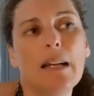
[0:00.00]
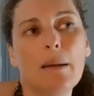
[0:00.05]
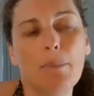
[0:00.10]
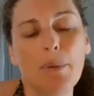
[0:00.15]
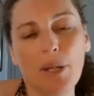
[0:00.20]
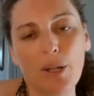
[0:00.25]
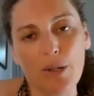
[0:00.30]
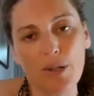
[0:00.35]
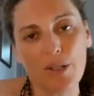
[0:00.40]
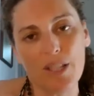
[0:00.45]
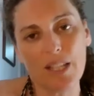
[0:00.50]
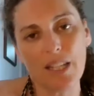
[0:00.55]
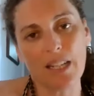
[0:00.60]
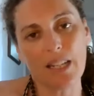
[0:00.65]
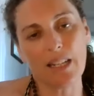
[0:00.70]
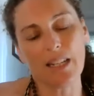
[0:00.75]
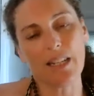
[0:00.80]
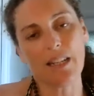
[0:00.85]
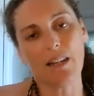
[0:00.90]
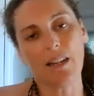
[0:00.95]
because
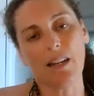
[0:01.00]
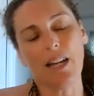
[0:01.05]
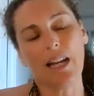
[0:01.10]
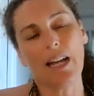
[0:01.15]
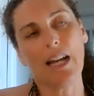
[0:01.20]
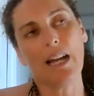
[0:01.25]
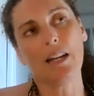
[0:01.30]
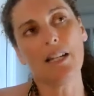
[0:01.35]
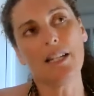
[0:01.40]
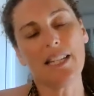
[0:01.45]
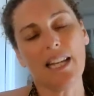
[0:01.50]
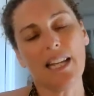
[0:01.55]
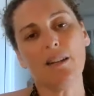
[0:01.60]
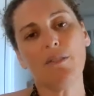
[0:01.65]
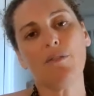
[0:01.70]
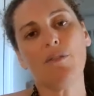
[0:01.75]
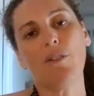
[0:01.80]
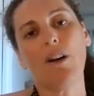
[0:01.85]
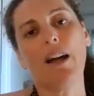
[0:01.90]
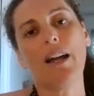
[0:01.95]
it
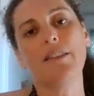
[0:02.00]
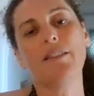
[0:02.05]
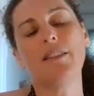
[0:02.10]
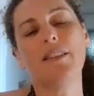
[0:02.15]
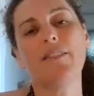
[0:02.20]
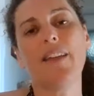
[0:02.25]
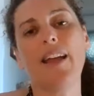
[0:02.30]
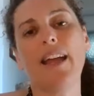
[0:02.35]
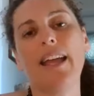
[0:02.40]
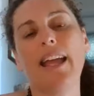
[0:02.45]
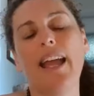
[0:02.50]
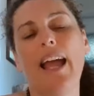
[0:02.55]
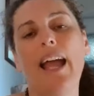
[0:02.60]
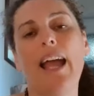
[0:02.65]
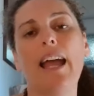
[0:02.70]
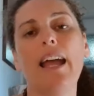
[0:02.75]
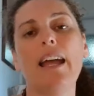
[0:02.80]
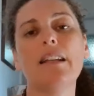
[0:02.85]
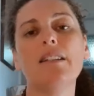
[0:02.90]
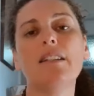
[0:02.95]
identified that they
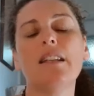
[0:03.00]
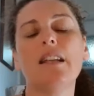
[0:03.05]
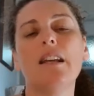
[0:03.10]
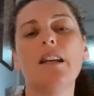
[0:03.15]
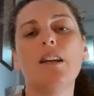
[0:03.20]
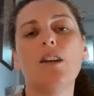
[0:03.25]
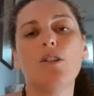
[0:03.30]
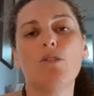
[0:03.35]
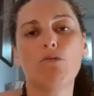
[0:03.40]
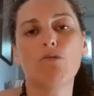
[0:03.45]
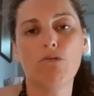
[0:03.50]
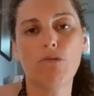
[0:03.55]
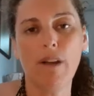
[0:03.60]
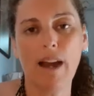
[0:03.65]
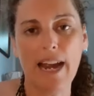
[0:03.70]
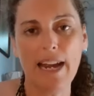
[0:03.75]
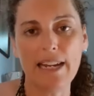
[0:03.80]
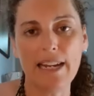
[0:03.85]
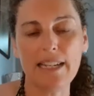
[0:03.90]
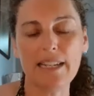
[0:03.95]
had
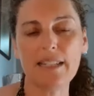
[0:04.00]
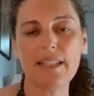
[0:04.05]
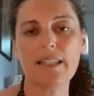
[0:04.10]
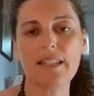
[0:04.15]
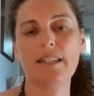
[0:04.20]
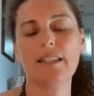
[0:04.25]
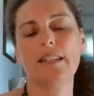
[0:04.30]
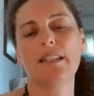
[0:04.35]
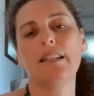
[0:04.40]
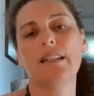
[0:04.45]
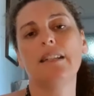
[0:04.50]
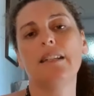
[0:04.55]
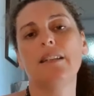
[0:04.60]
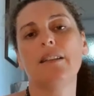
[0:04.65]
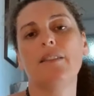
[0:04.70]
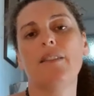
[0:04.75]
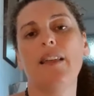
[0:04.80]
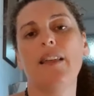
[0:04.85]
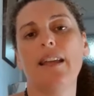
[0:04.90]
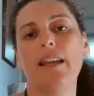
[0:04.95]
raised
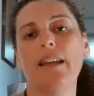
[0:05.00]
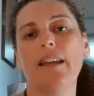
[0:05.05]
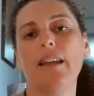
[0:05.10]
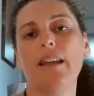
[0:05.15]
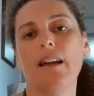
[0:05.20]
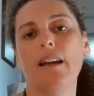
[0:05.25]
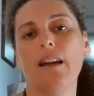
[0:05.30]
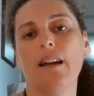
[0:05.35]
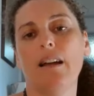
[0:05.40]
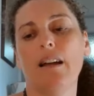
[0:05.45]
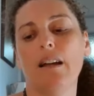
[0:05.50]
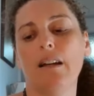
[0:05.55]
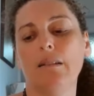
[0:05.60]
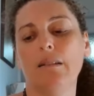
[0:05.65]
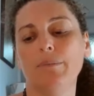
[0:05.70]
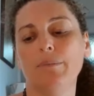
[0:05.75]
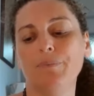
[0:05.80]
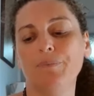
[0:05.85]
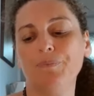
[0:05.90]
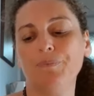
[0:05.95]
their
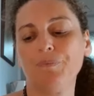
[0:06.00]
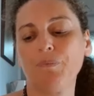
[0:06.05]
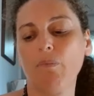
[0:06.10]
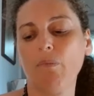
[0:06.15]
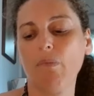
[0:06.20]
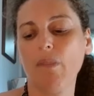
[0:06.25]
um,